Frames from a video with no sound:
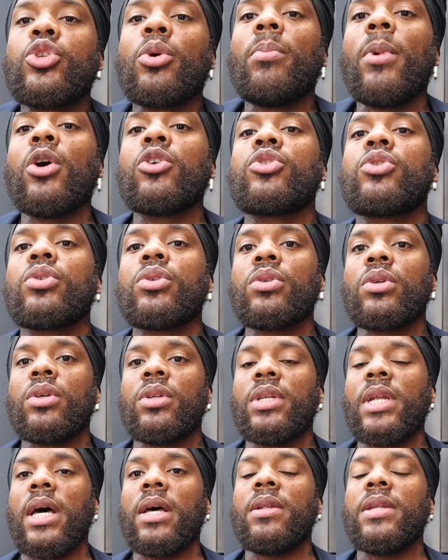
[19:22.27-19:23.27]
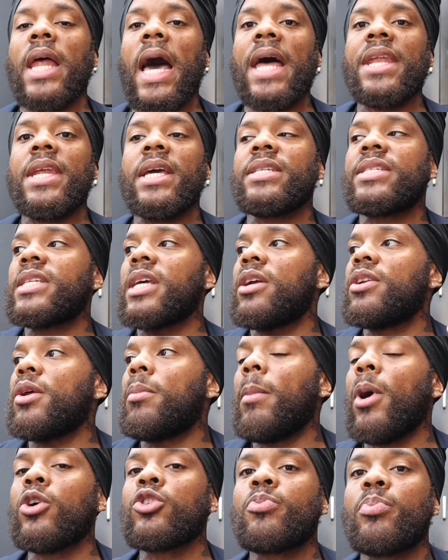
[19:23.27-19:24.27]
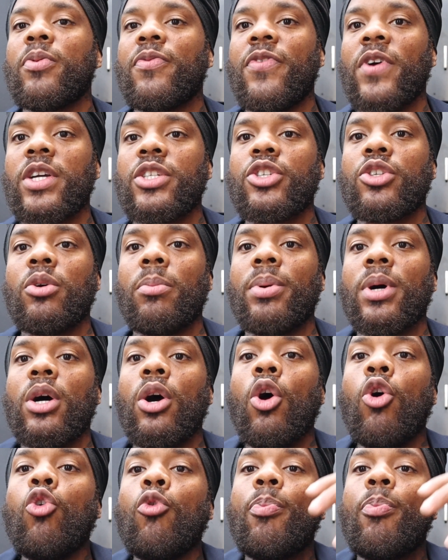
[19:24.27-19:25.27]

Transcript: the most, not necessarily the most professional, but who